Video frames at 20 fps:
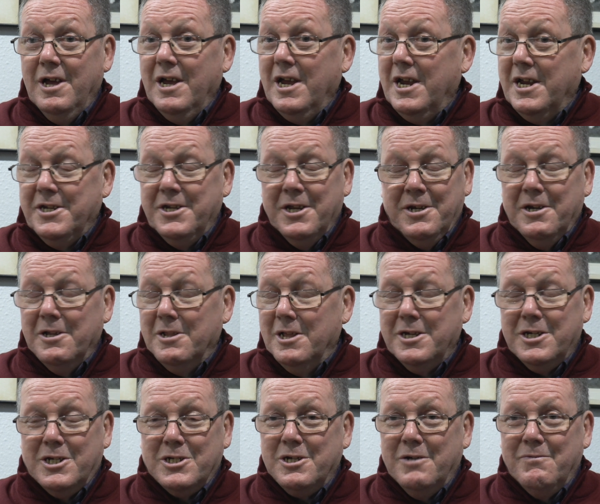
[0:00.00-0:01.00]
He didn't
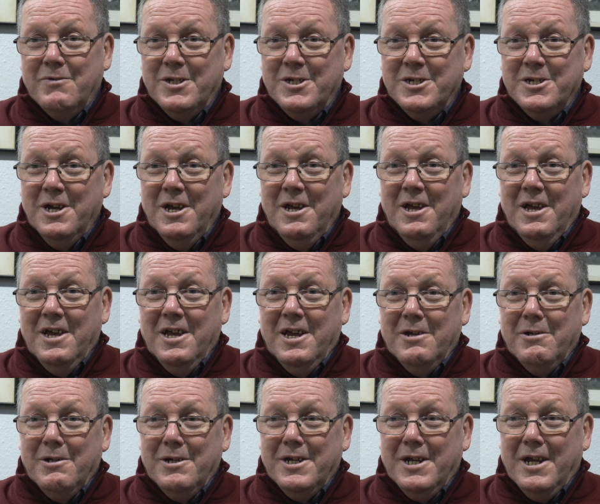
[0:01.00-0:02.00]
like sevens.
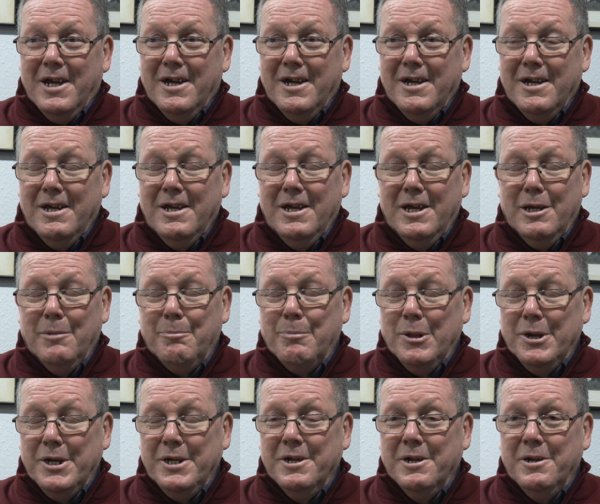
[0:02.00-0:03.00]
He
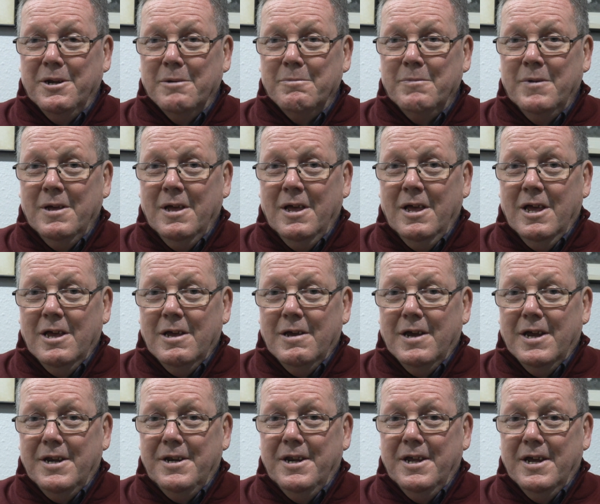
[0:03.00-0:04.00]
played in them,
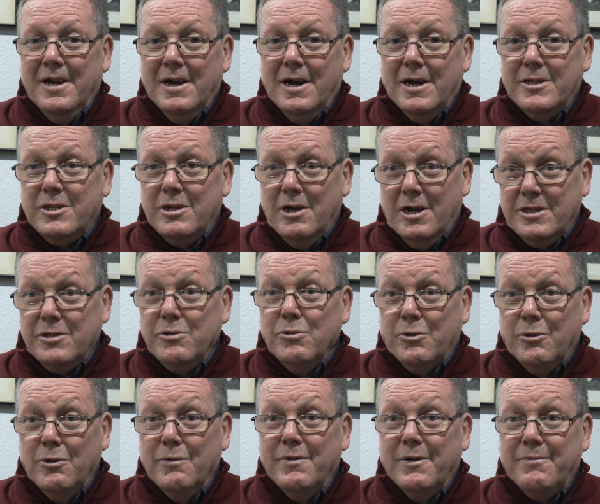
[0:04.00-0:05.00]
and I
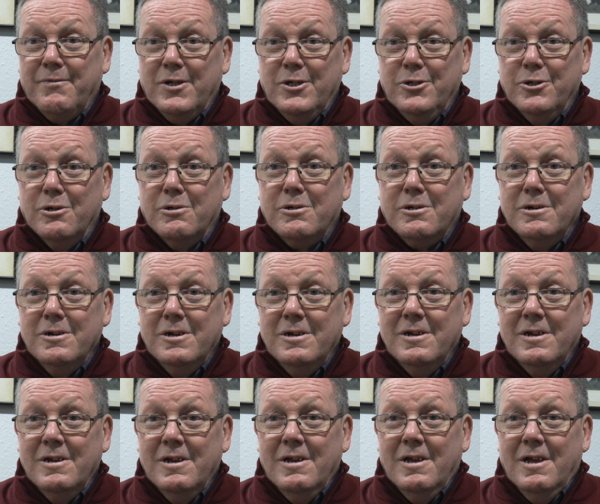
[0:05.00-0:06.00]
took over for Jock
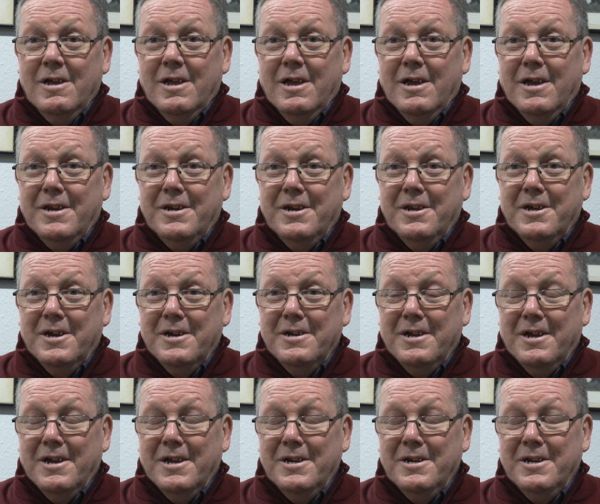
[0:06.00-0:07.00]

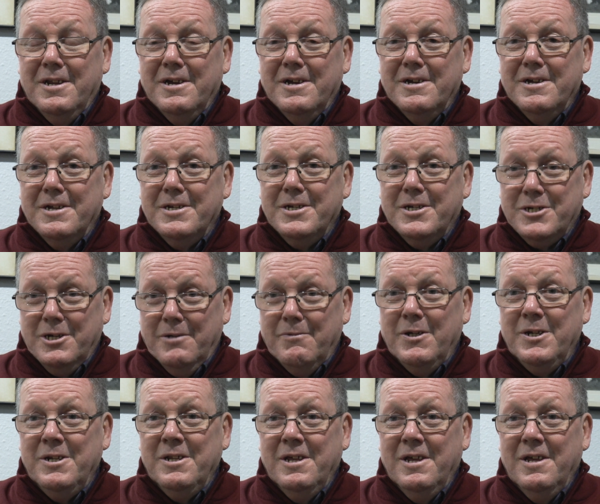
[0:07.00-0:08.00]
in
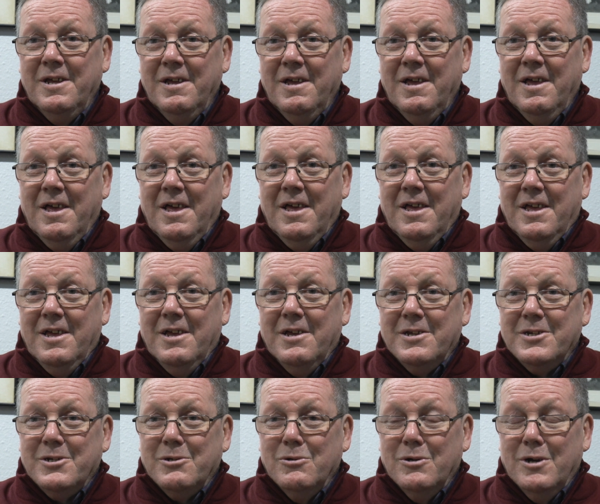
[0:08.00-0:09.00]
seven.
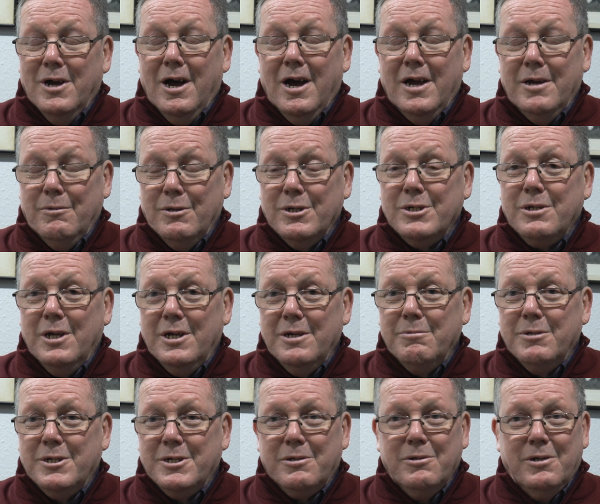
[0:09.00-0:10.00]
So he
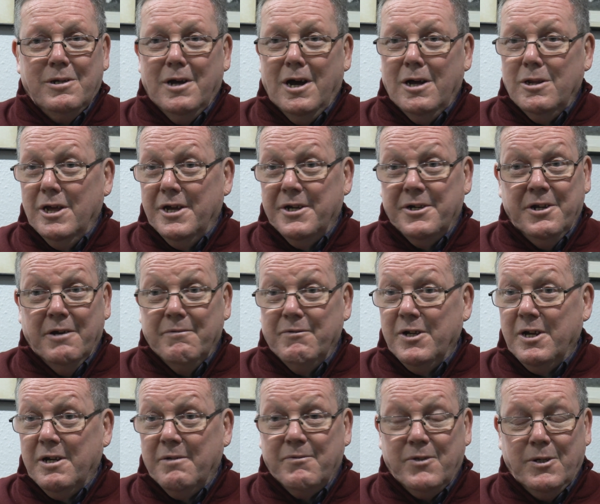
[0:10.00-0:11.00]
was a good. I learned
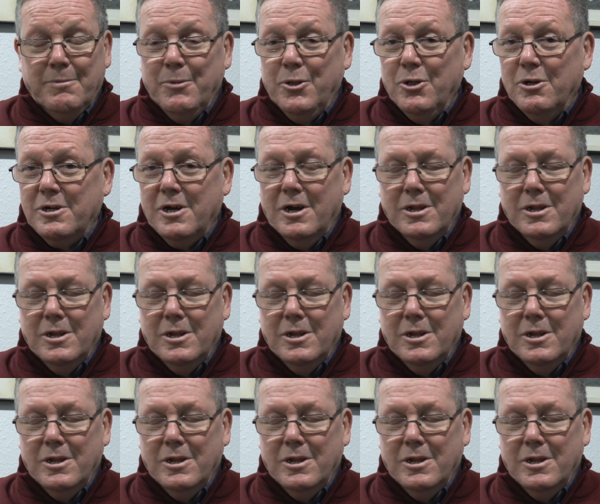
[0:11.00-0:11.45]
everything from Jock.